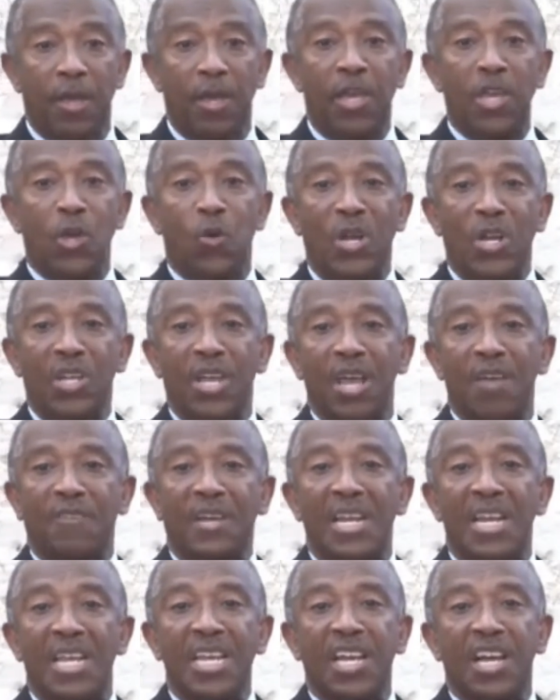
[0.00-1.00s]
He will give
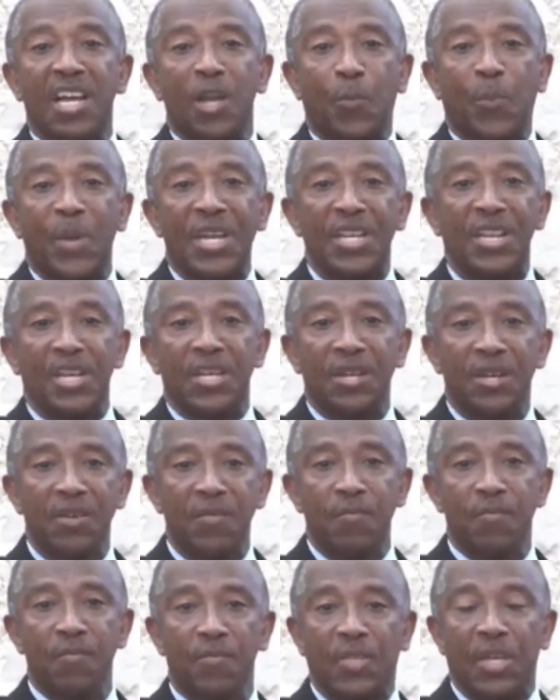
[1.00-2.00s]
a legal
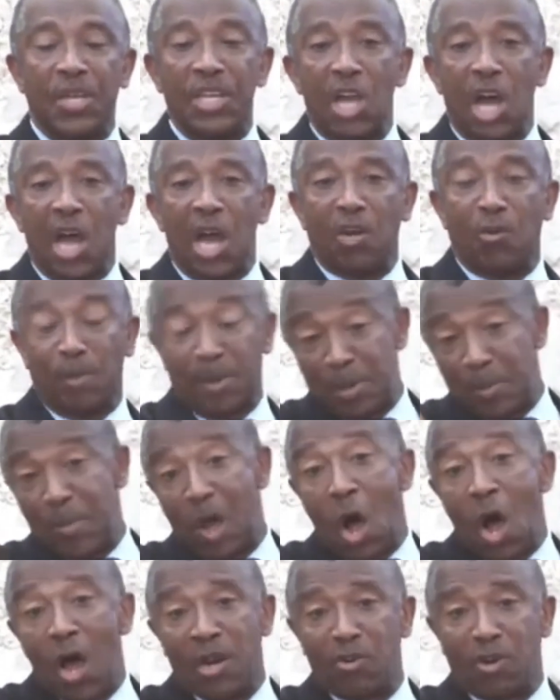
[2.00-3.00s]
opinion to the
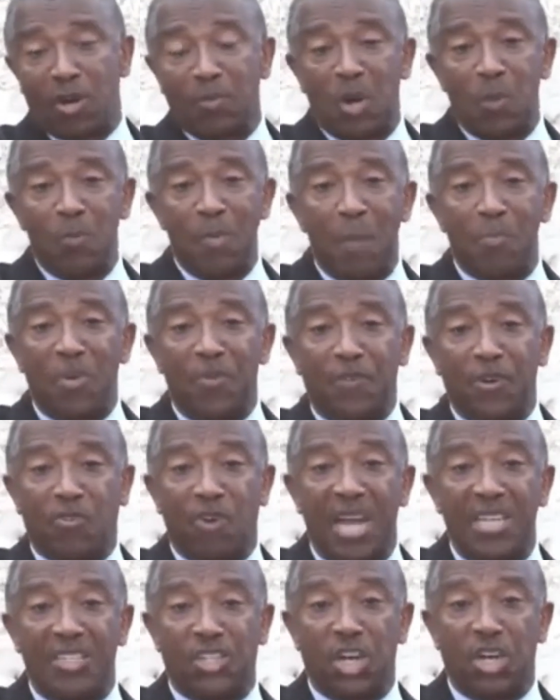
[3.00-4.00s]
honorable member for
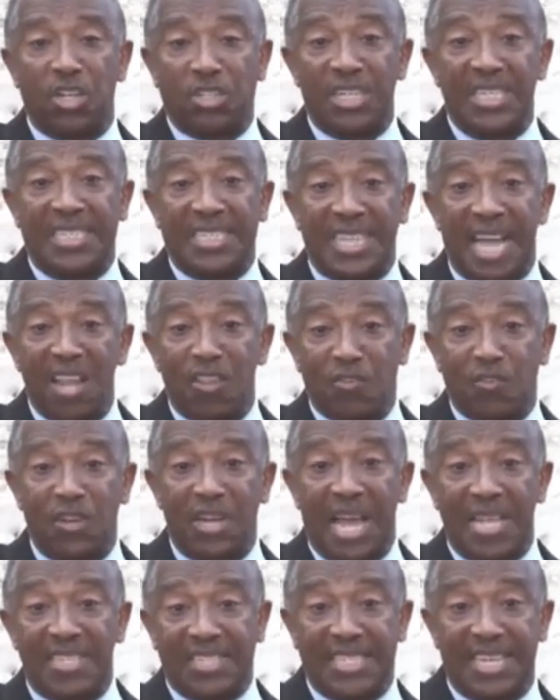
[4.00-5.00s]
Christchurch East
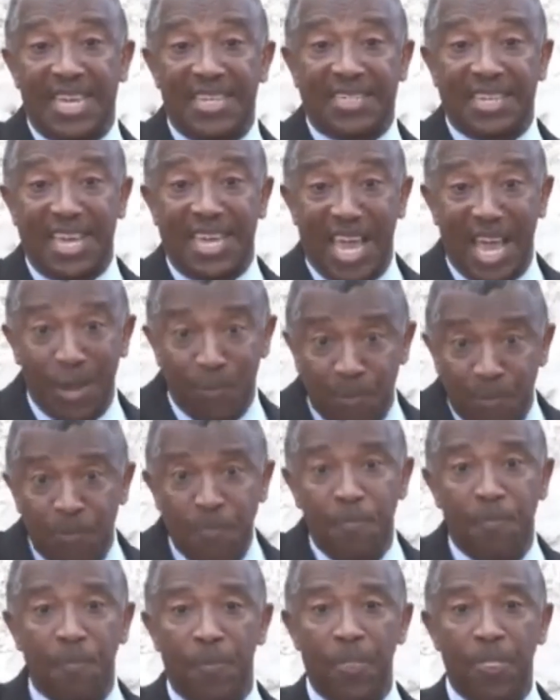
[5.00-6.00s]
Central and say to
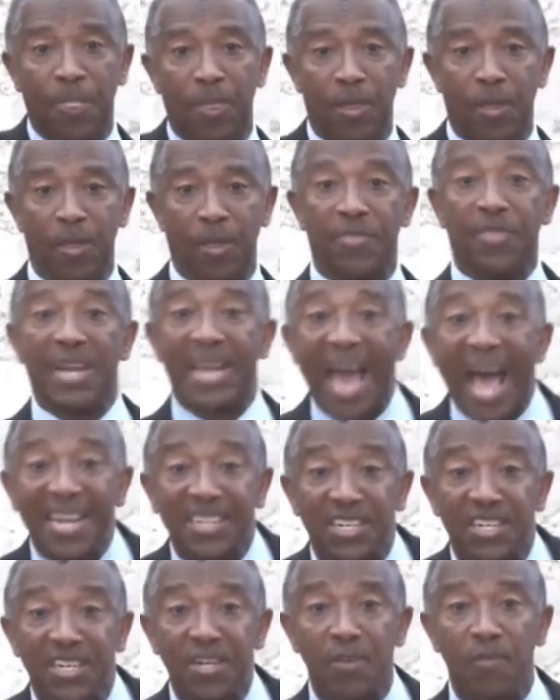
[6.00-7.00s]
him, the
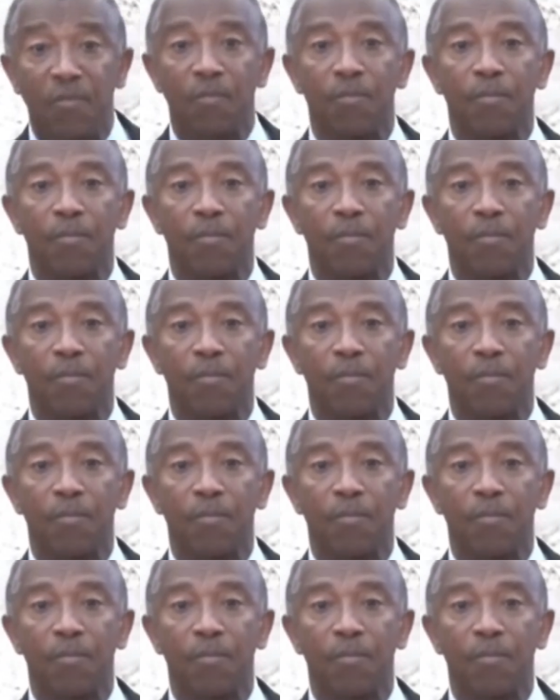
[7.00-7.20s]
latter,